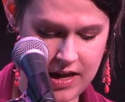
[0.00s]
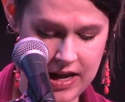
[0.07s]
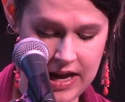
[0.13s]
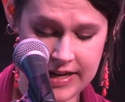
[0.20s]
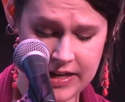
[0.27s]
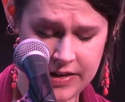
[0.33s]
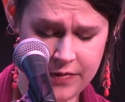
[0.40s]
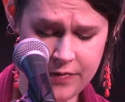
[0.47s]

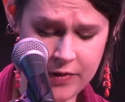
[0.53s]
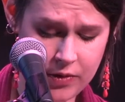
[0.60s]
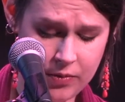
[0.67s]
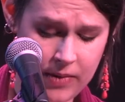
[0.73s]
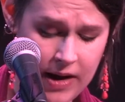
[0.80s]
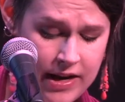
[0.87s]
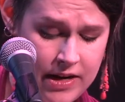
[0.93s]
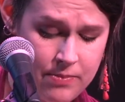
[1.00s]
"I didn't feel
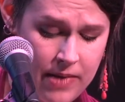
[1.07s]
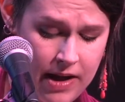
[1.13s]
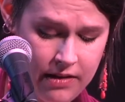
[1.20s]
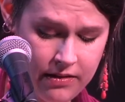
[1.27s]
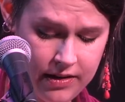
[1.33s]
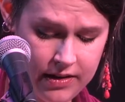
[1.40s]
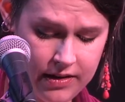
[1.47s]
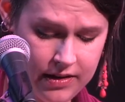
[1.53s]
right
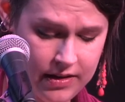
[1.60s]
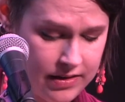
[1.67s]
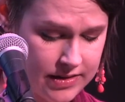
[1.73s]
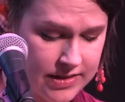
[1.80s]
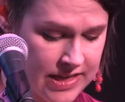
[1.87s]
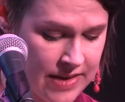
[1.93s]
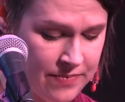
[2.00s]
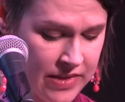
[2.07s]
about it.
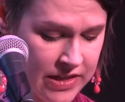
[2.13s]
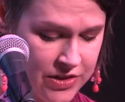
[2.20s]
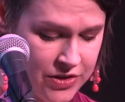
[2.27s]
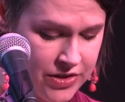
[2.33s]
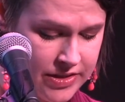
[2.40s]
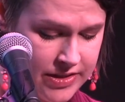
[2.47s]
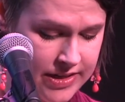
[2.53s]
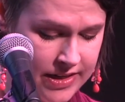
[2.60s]
Something
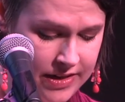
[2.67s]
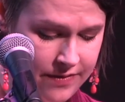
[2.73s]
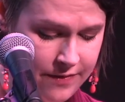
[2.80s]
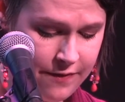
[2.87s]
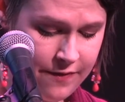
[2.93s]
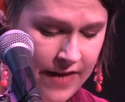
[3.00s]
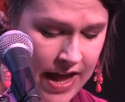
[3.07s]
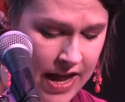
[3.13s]
just didn't
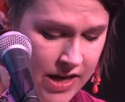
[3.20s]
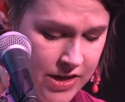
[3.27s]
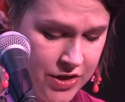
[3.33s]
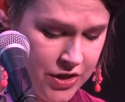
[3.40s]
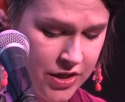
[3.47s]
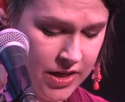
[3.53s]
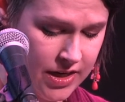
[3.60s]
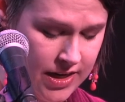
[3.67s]

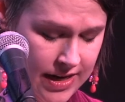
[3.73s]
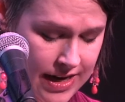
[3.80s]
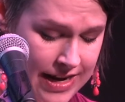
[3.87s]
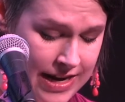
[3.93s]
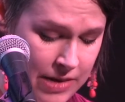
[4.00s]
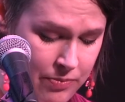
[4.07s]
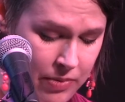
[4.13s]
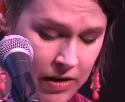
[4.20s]
fadge,
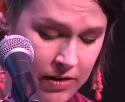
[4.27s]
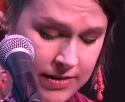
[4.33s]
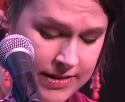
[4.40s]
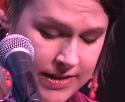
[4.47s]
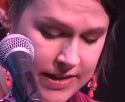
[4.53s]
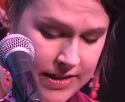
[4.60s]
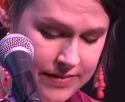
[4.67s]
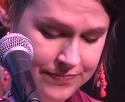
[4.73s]
and I pawned
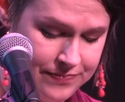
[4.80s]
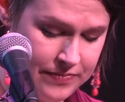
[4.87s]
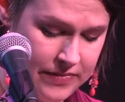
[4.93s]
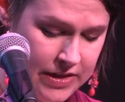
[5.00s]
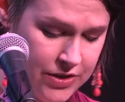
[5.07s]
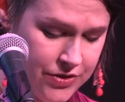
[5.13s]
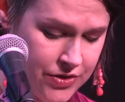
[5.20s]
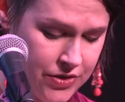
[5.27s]
it.
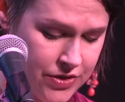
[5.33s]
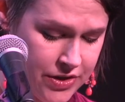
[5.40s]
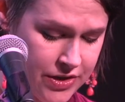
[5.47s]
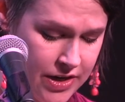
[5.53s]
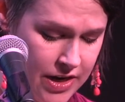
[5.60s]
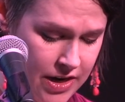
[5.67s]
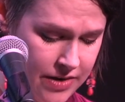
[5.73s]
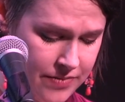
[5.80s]
Here's your
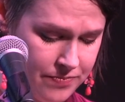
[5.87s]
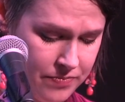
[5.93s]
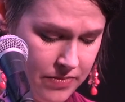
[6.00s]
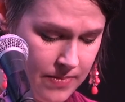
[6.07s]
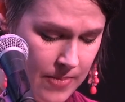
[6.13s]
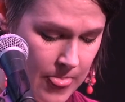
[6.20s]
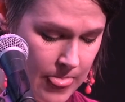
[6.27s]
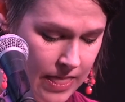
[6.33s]
share."
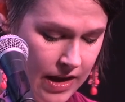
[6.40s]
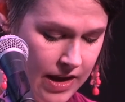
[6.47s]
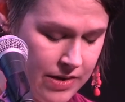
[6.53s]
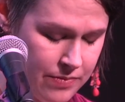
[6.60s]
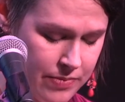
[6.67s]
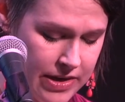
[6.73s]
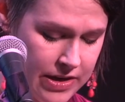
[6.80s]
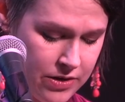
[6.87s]

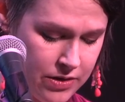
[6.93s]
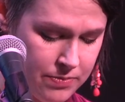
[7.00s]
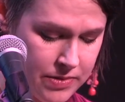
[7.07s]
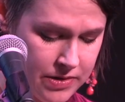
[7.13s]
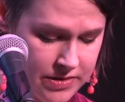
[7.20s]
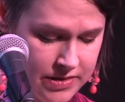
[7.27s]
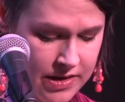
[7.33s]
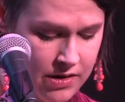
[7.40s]
And Peter
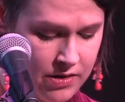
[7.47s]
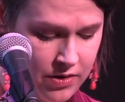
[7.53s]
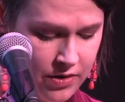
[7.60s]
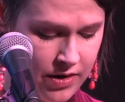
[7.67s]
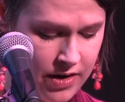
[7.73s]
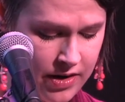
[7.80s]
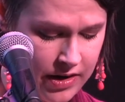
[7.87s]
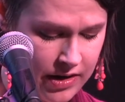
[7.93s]
burst out
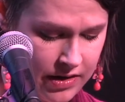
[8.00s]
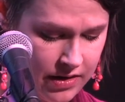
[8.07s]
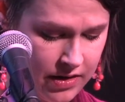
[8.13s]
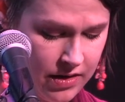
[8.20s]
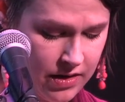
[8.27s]
crying.